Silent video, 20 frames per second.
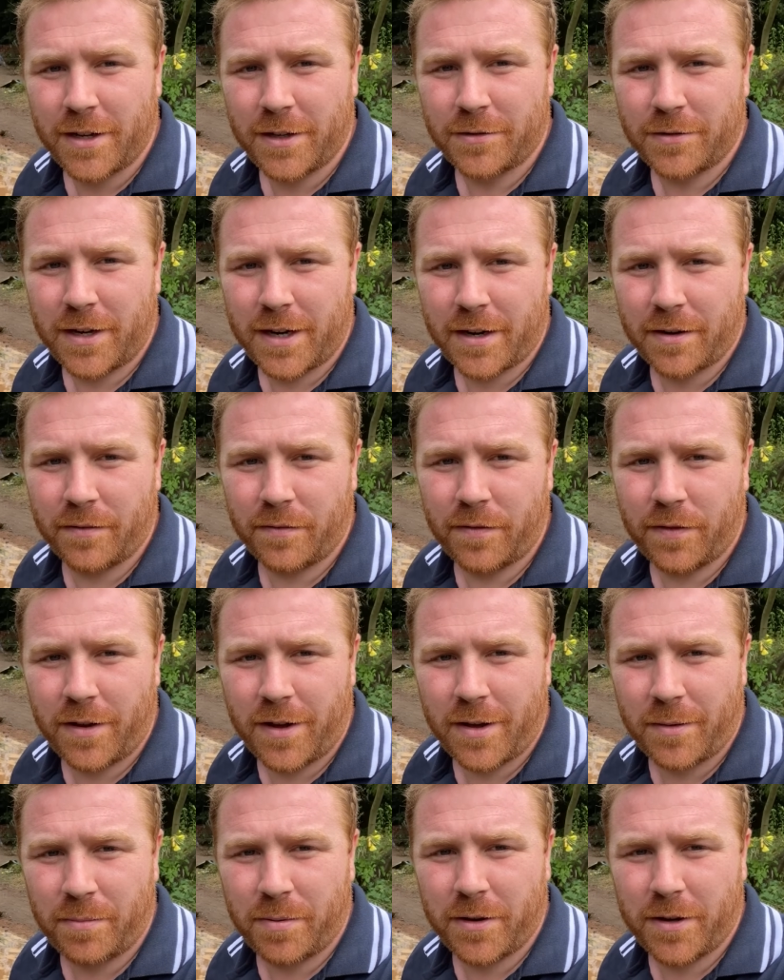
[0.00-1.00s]
a
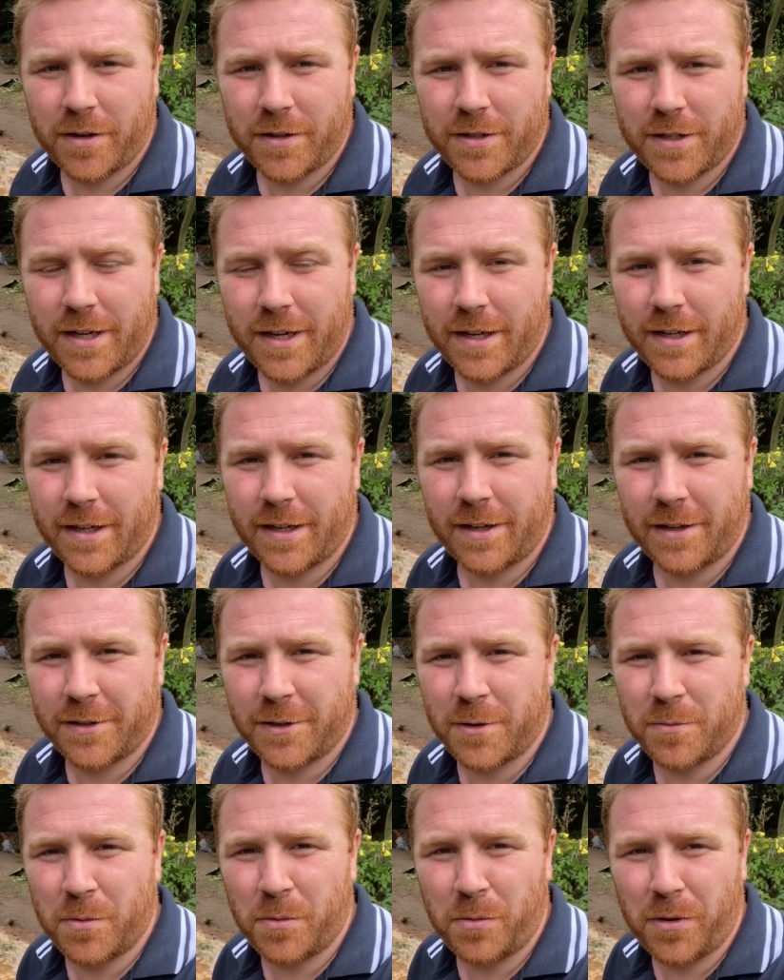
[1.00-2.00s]
dragonfly perch here, a little
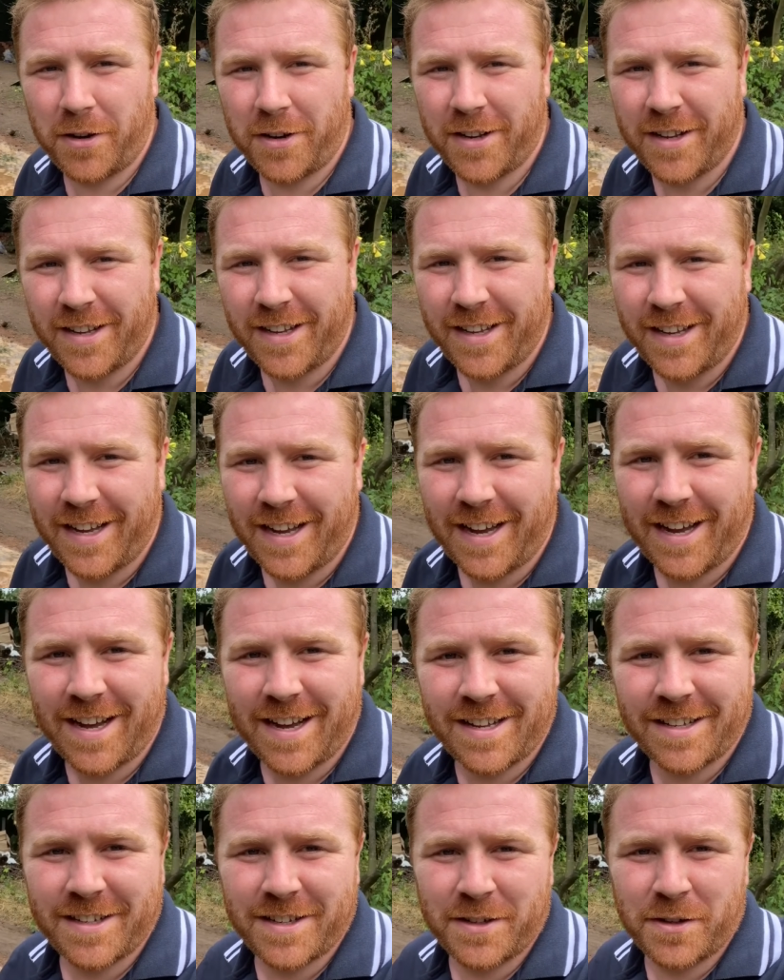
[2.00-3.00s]
double one,
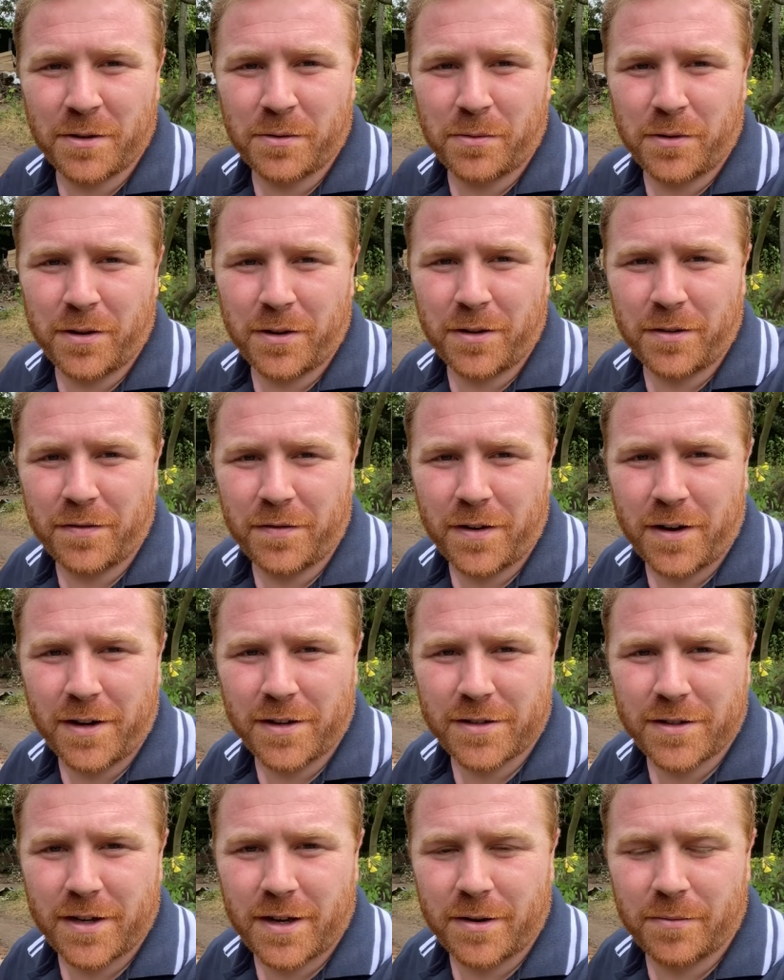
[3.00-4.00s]
and another one on the far
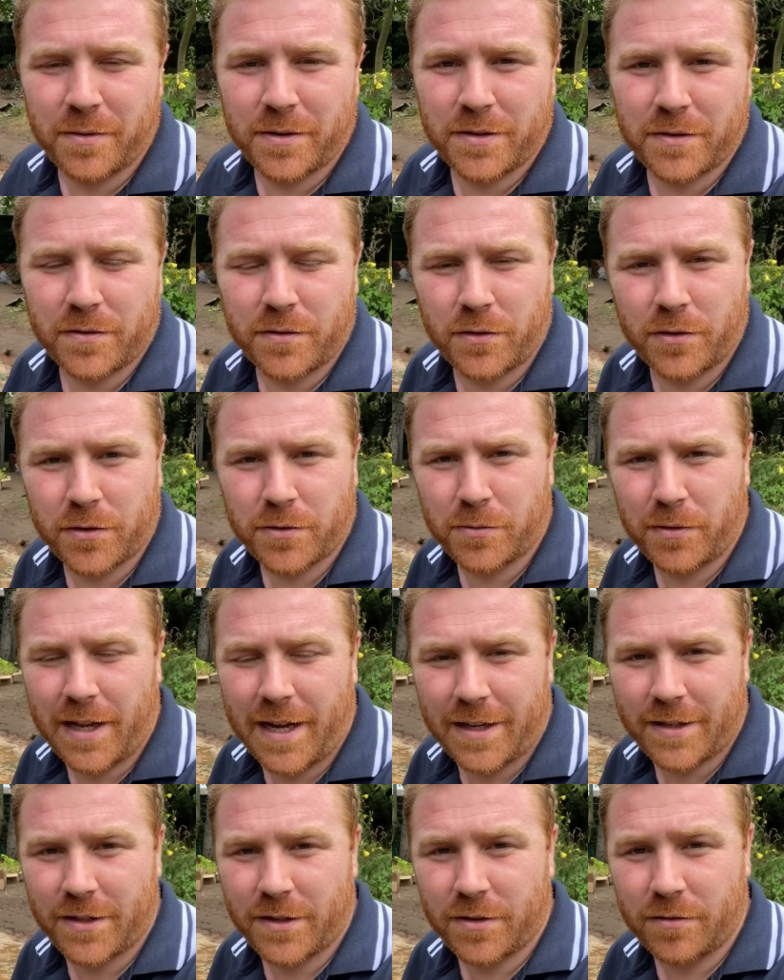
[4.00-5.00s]
side, which of course will
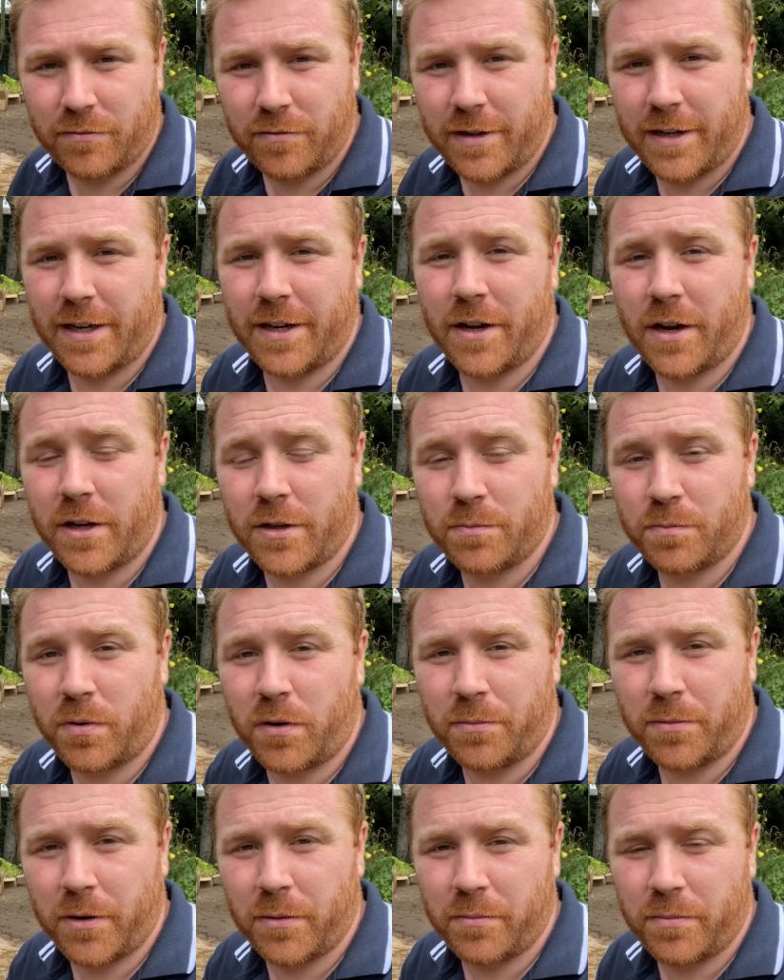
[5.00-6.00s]
act as a really nice
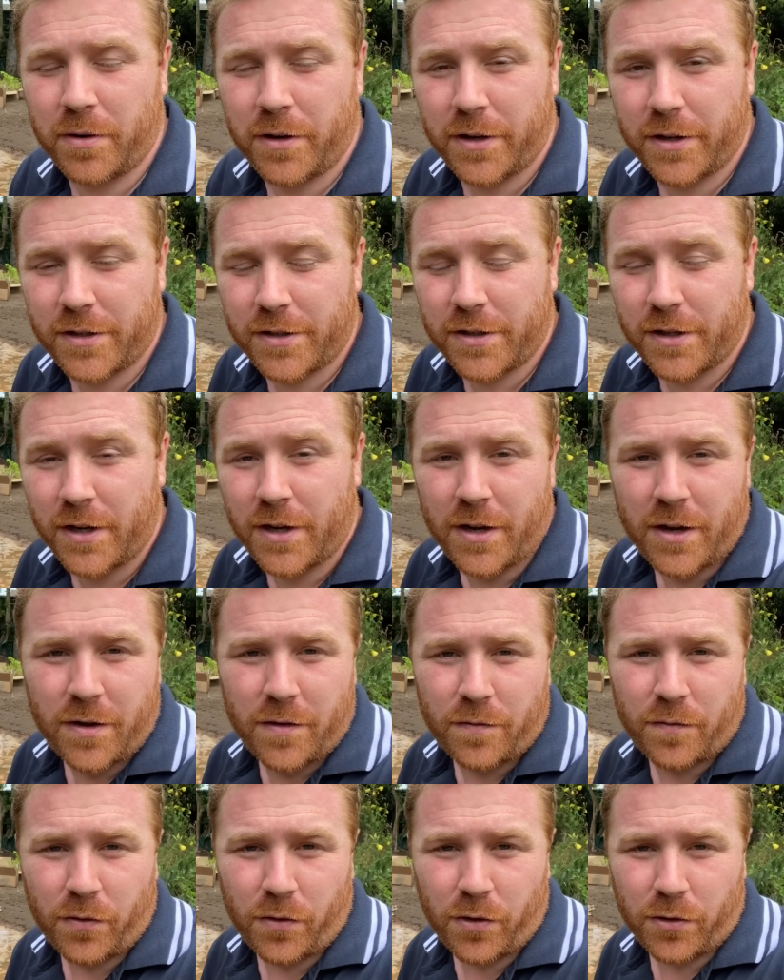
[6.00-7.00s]
prominent perch
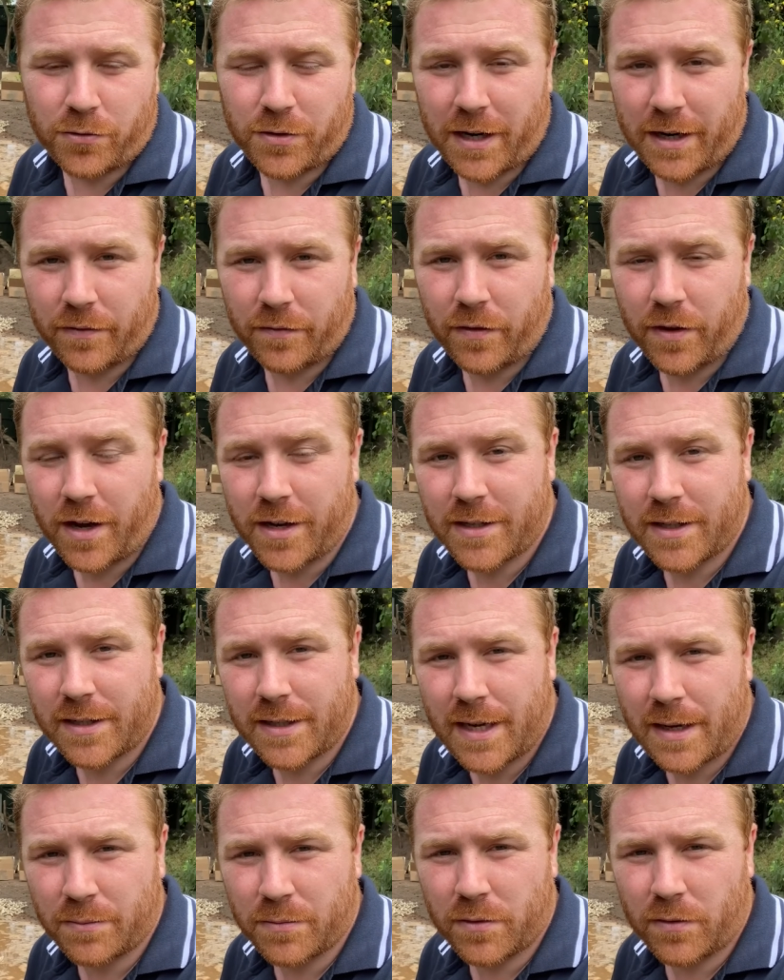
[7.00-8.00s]
for dragonflies
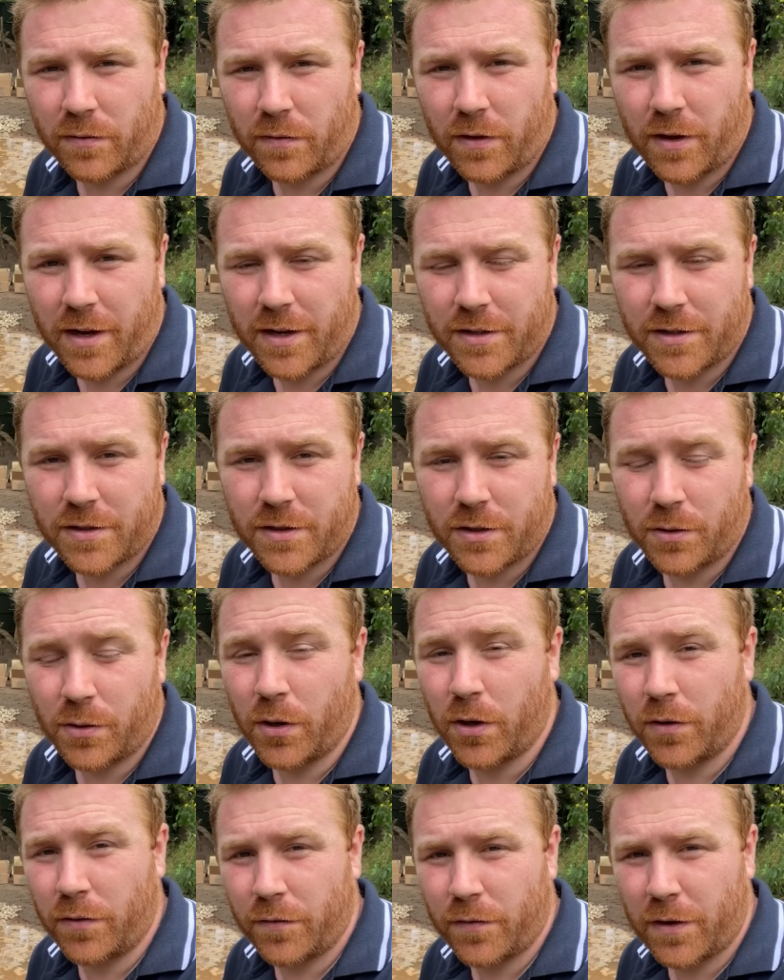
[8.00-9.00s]
and damselflies to
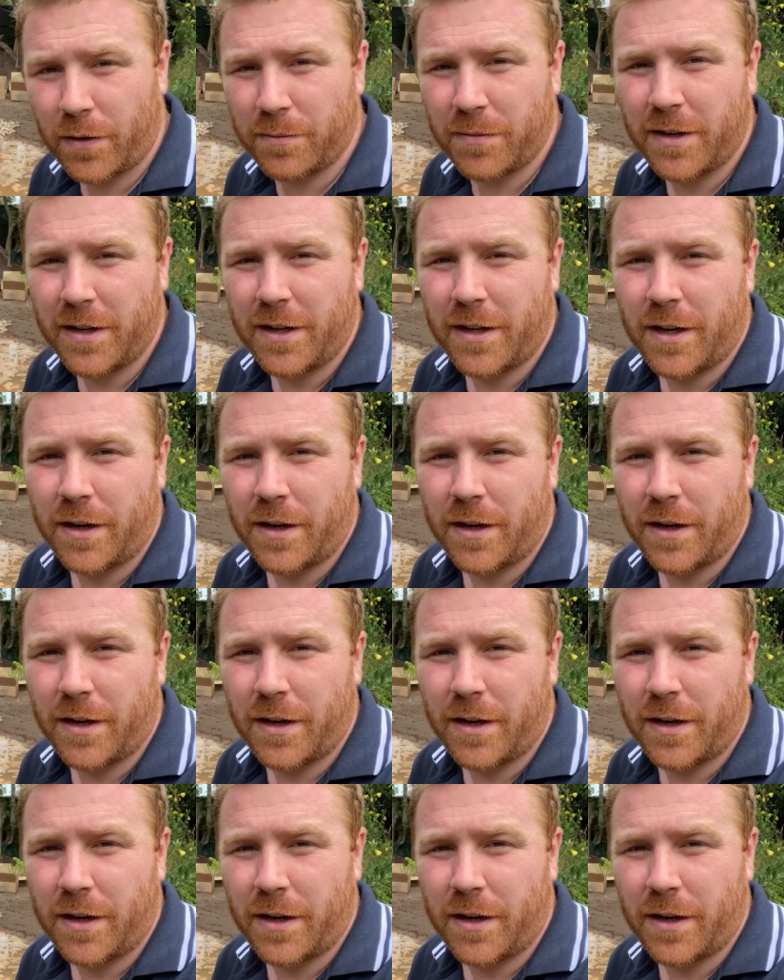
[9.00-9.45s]
hunt from.